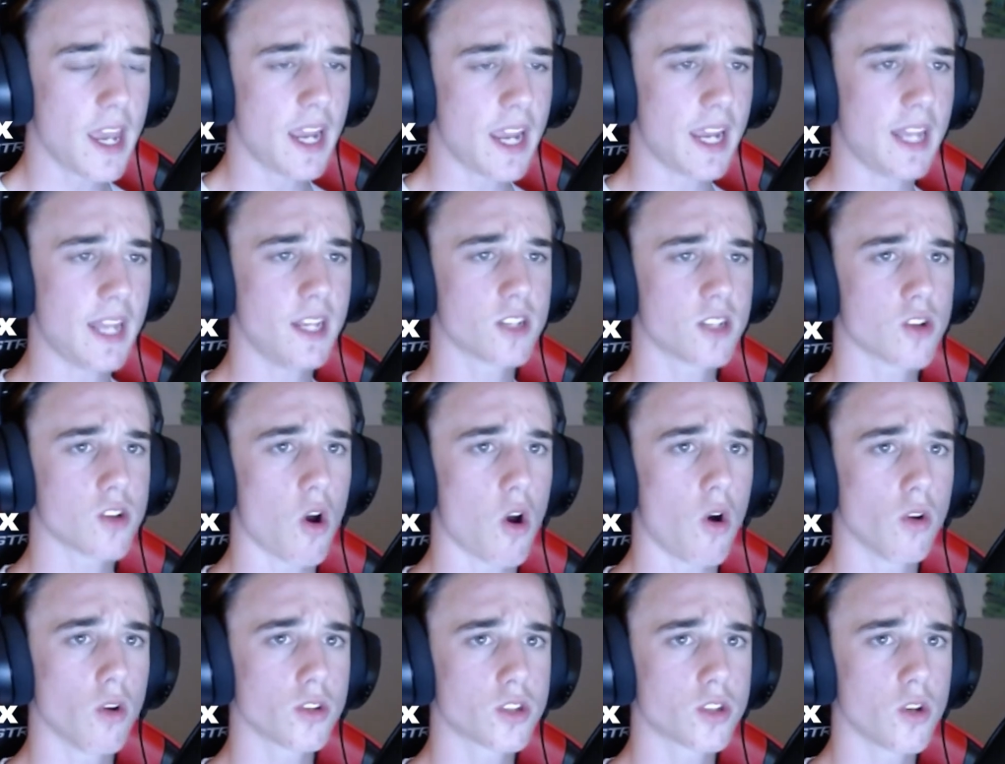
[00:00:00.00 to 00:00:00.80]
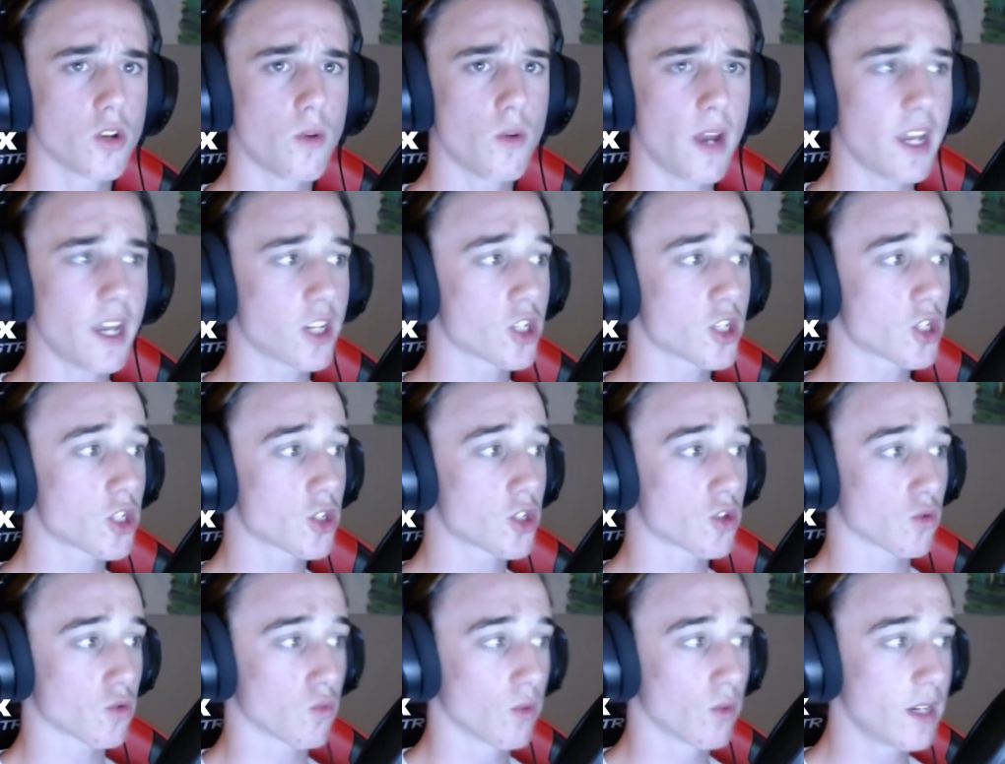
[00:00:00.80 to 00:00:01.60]
It is also
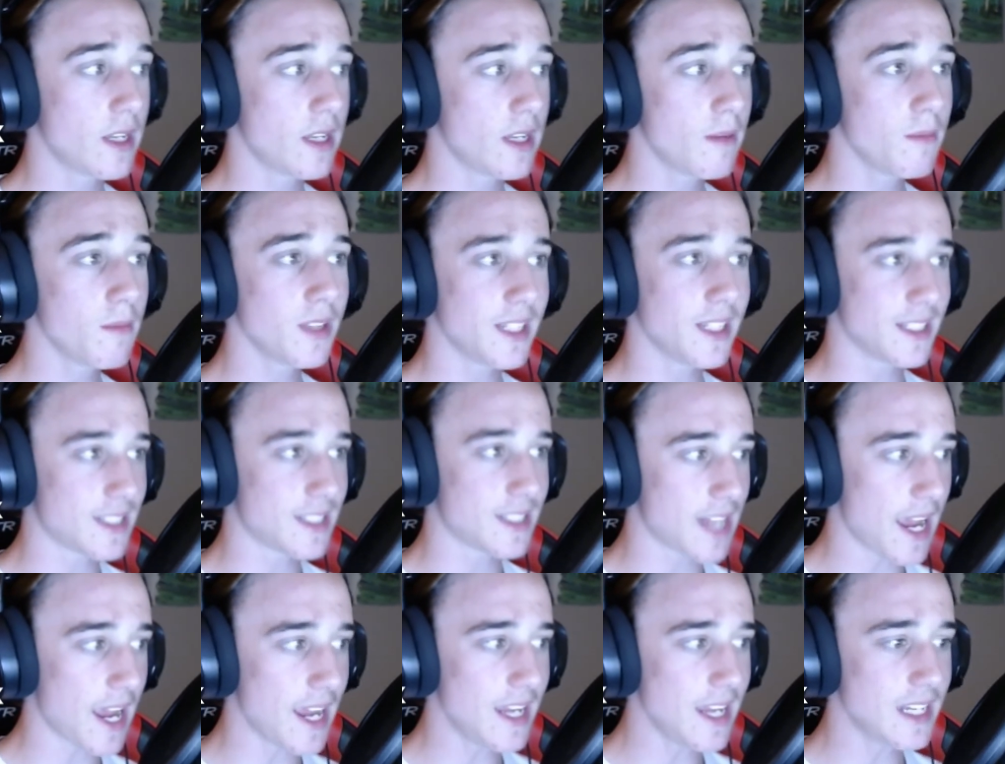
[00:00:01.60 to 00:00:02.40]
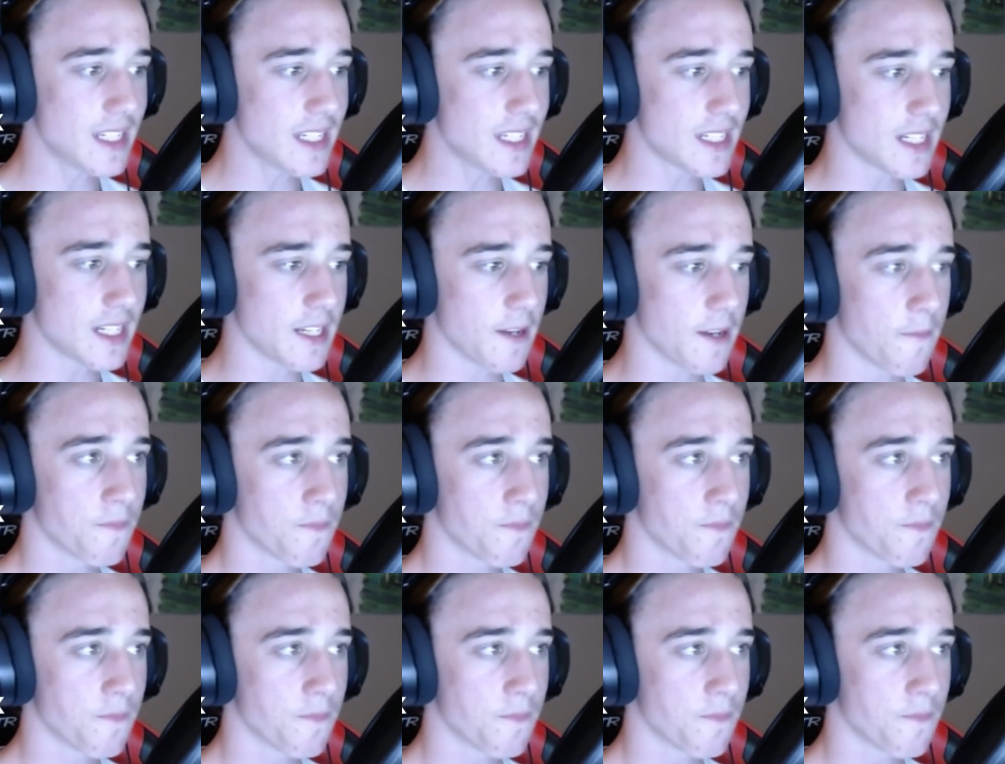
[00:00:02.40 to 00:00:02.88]
extremely tasty,